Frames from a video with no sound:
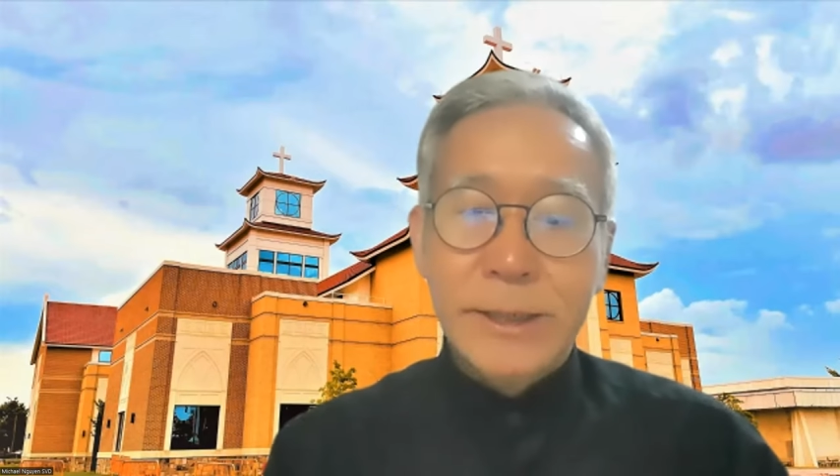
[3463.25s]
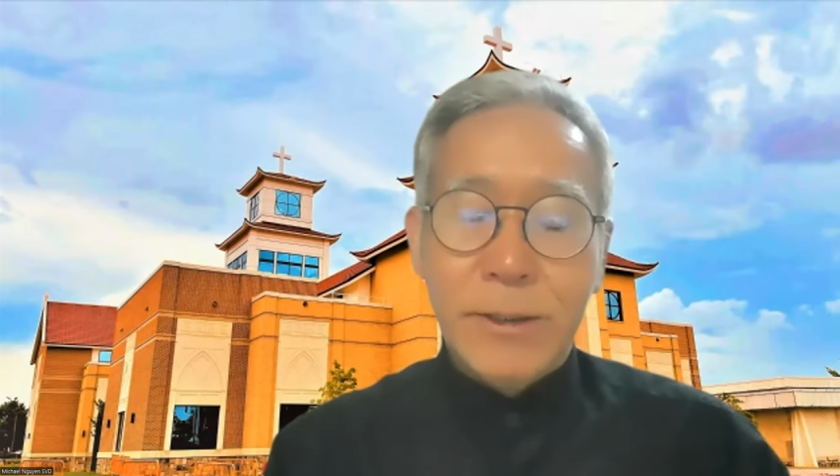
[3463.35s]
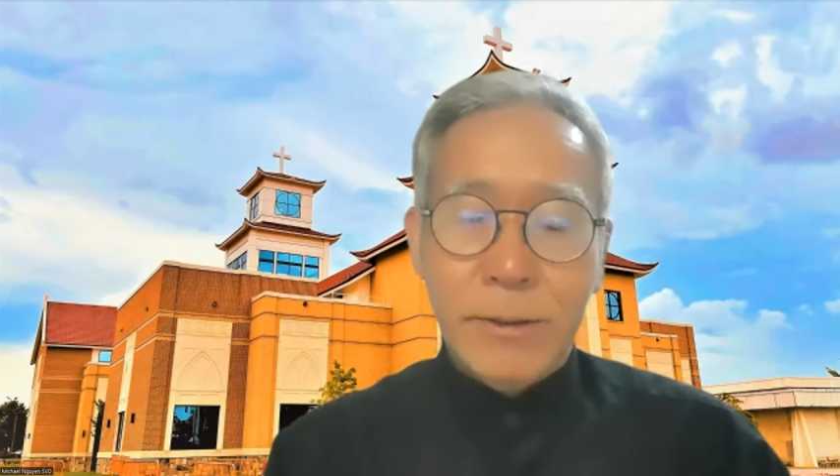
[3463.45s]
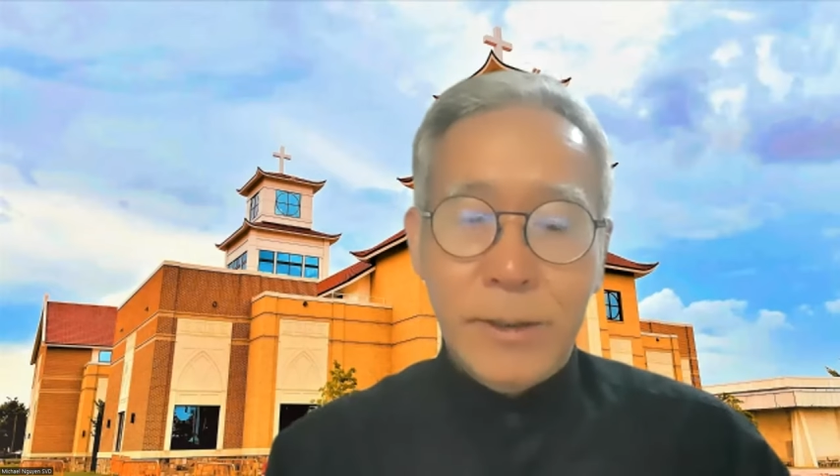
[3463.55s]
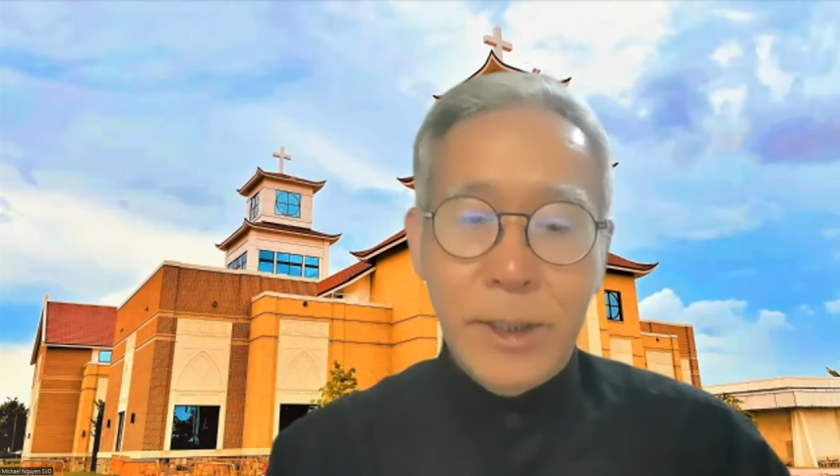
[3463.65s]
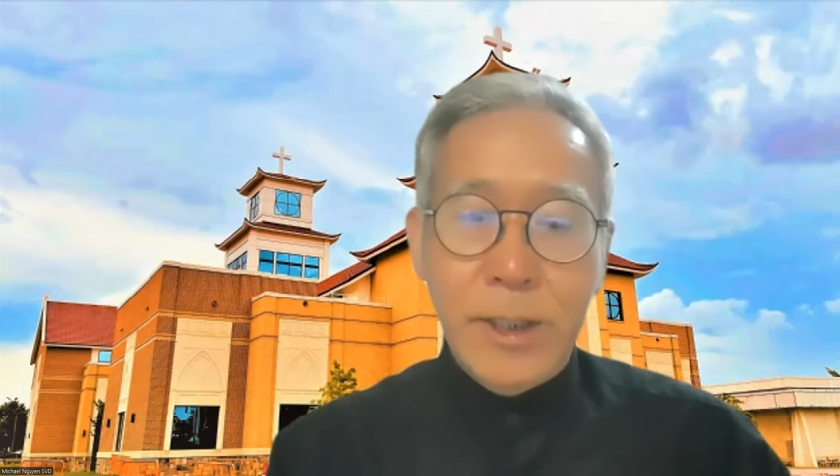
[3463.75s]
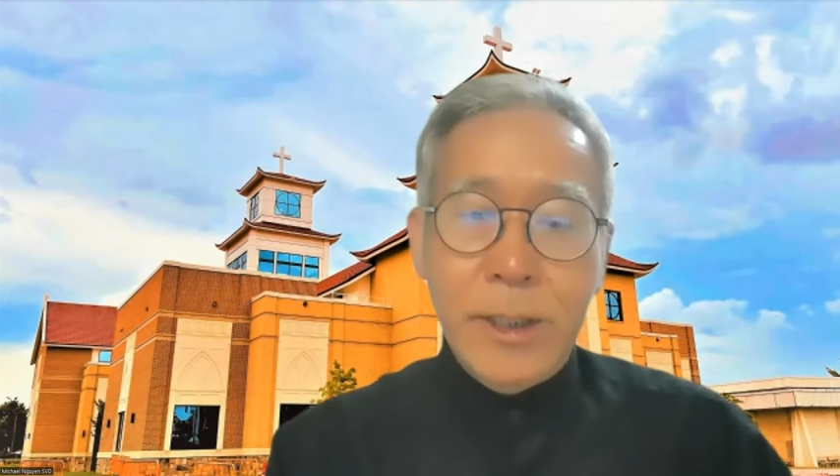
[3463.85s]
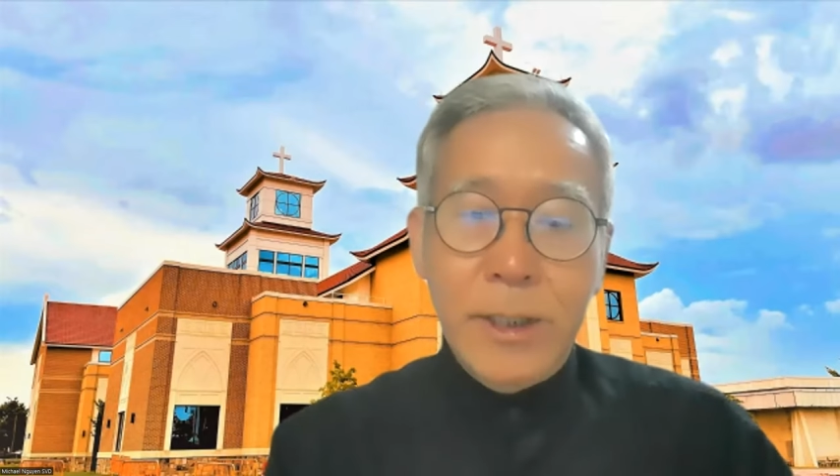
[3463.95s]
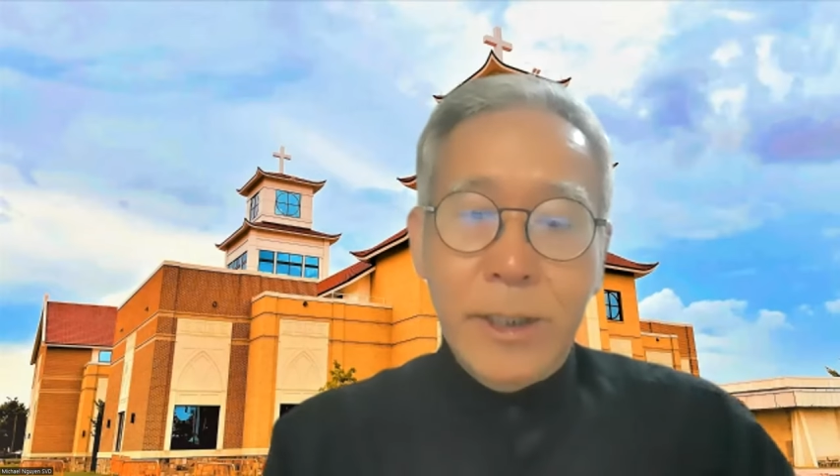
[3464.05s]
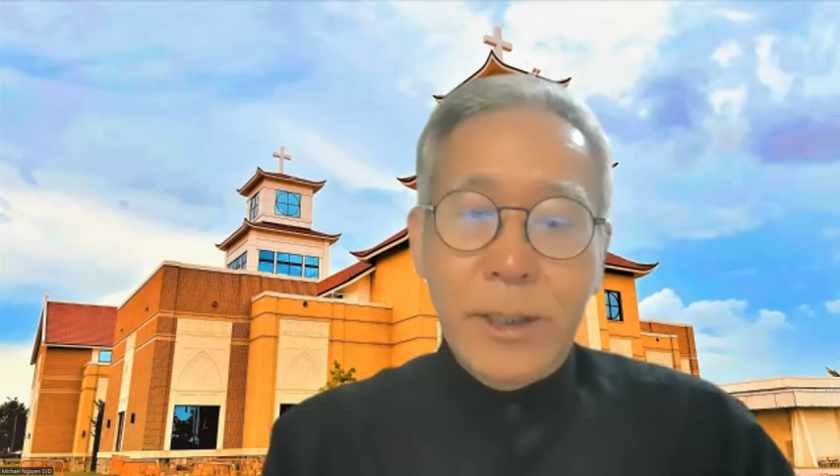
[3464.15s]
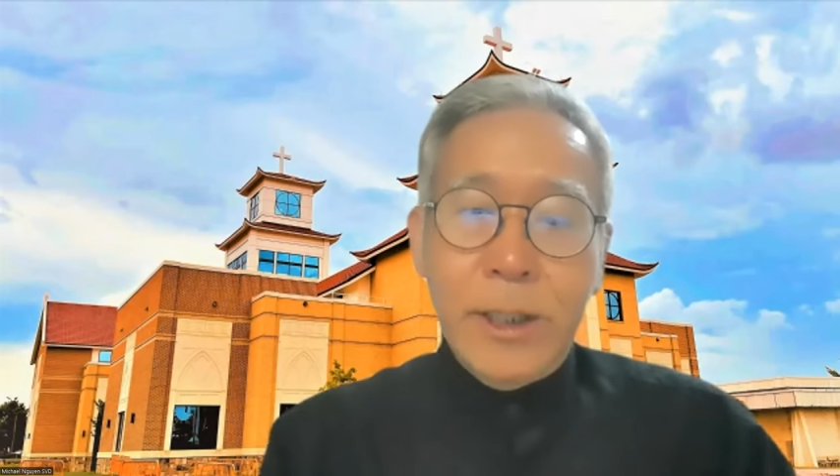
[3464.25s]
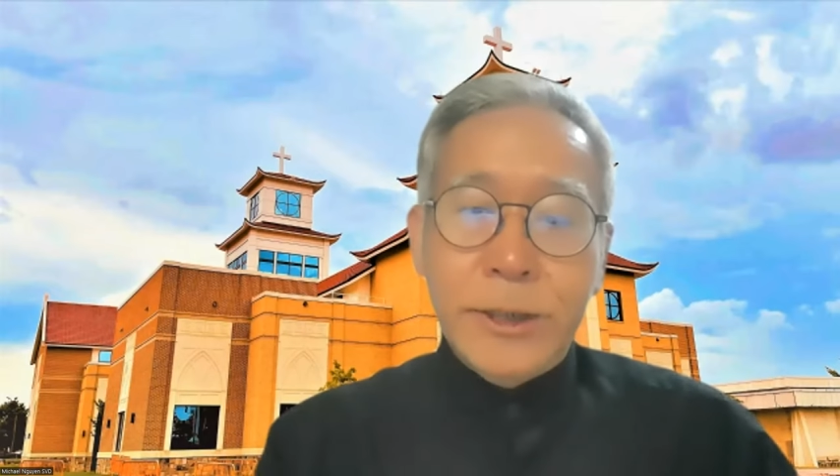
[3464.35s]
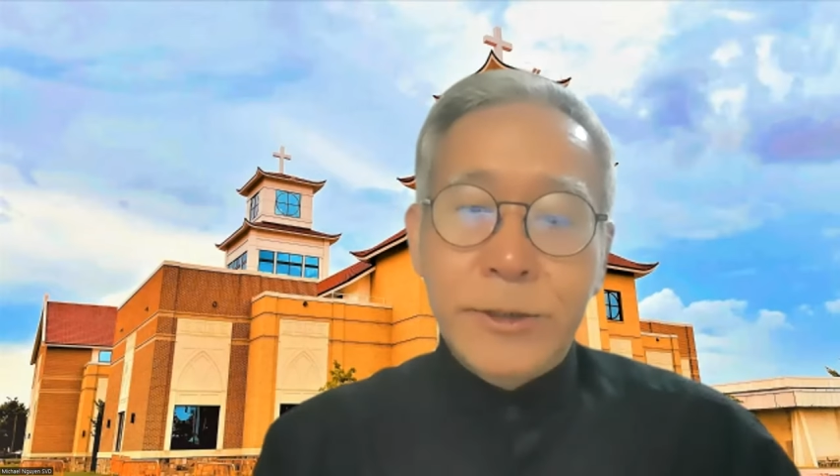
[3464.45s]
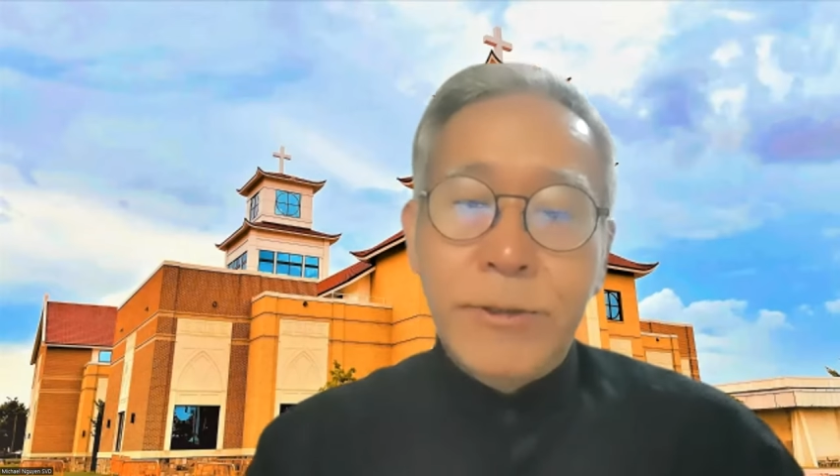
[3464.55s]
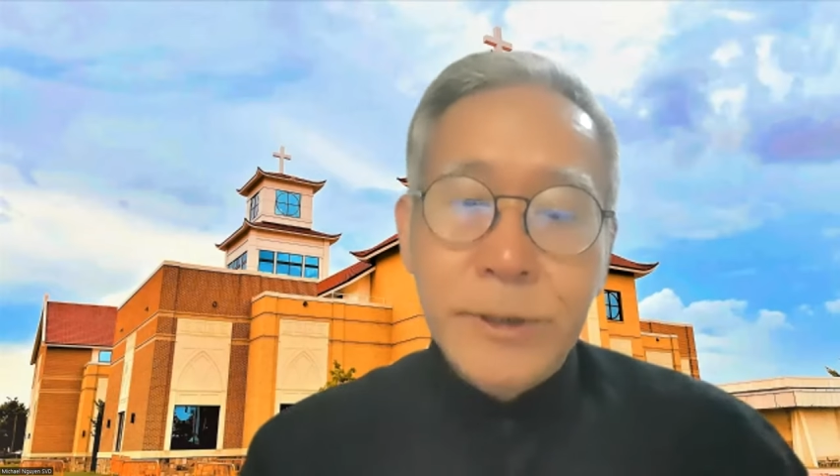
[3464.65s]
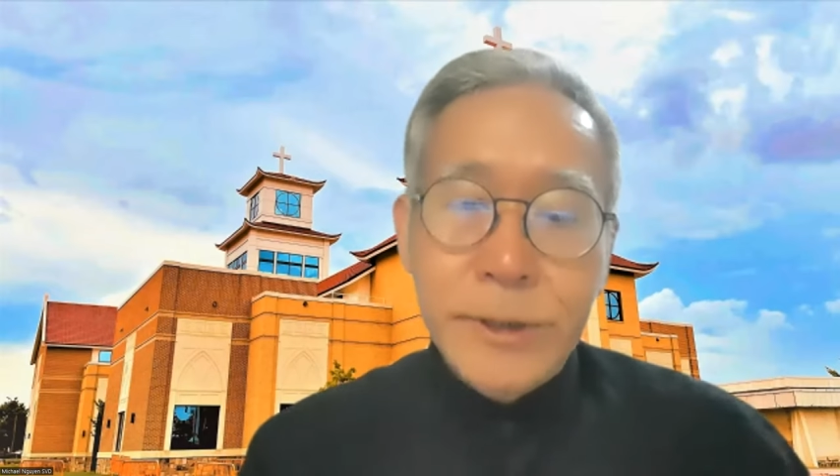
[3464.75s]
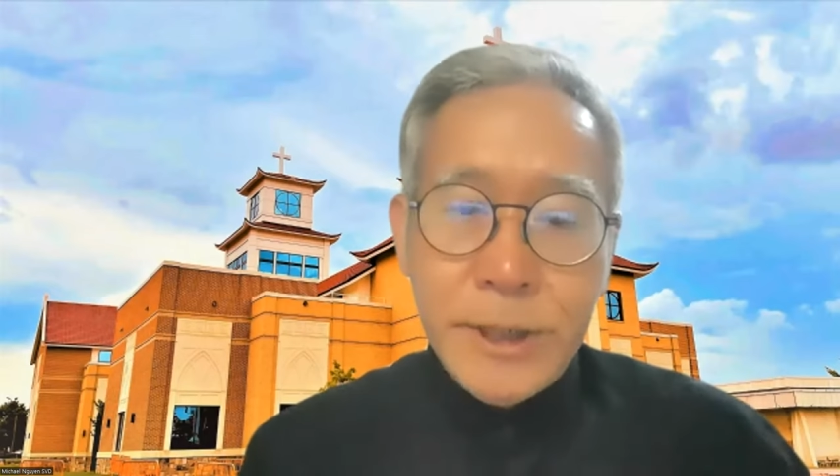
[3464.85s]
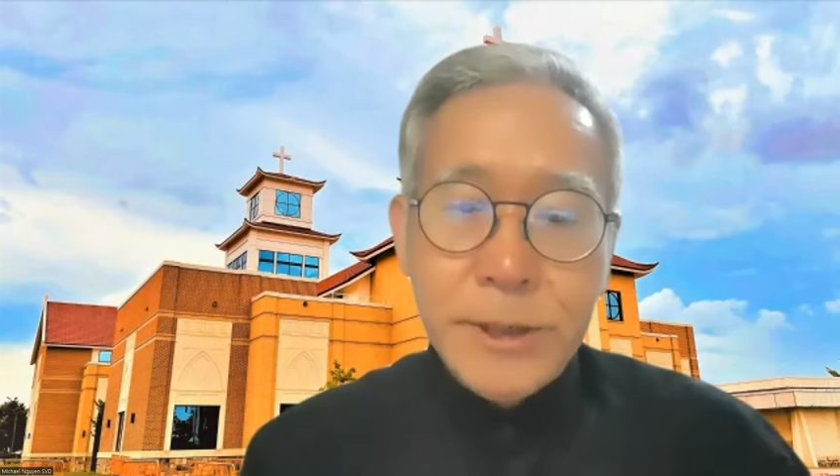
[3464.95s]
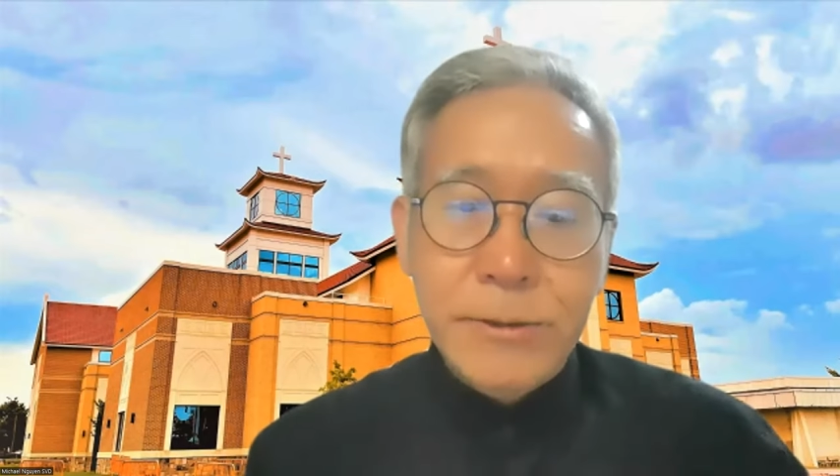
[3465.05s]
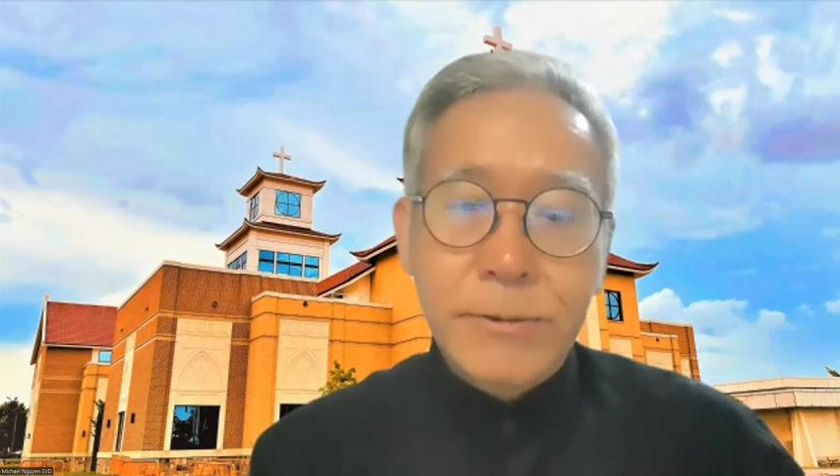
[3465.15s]
or a strong
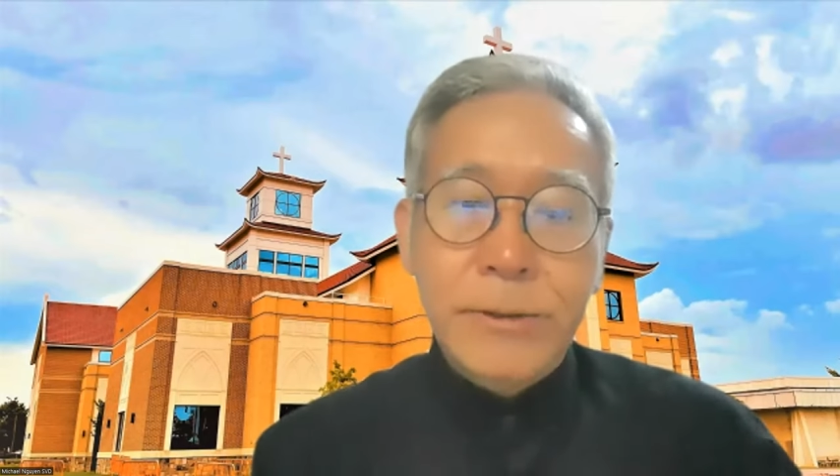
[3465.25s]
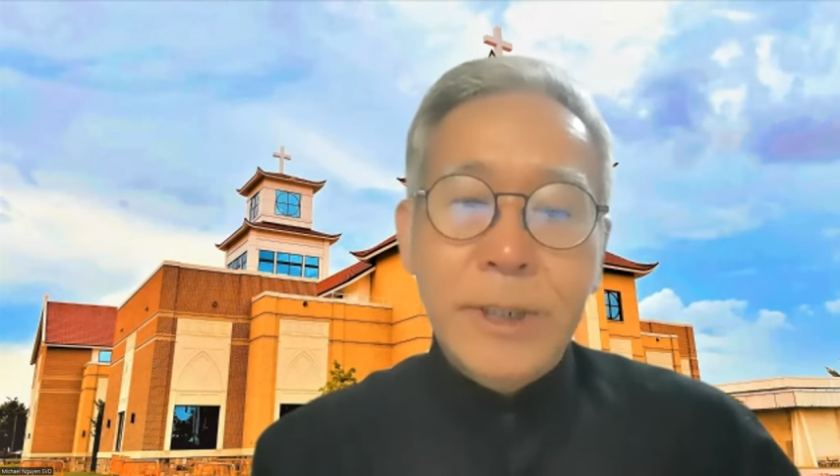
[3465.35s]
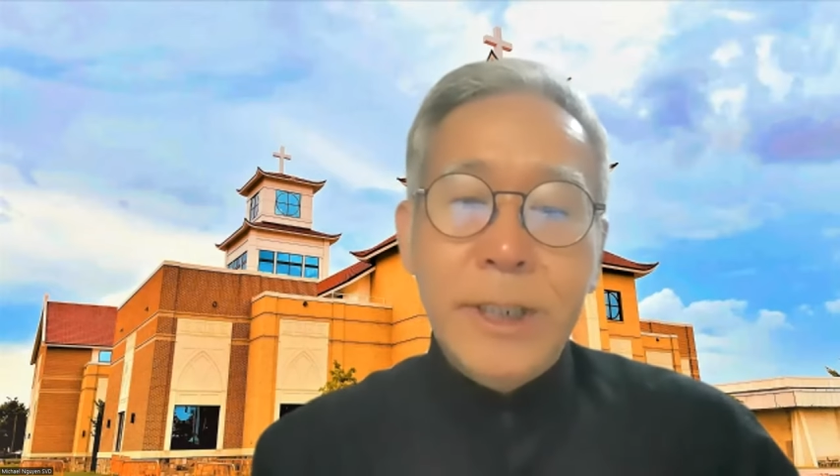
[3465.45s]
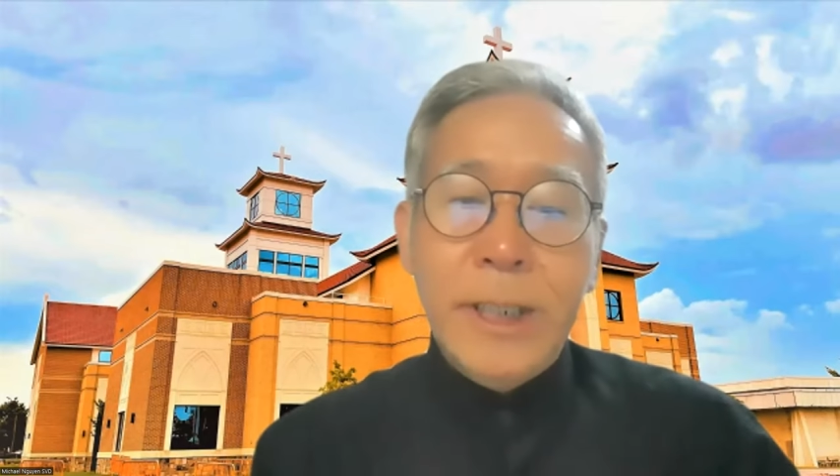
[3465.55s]
signal,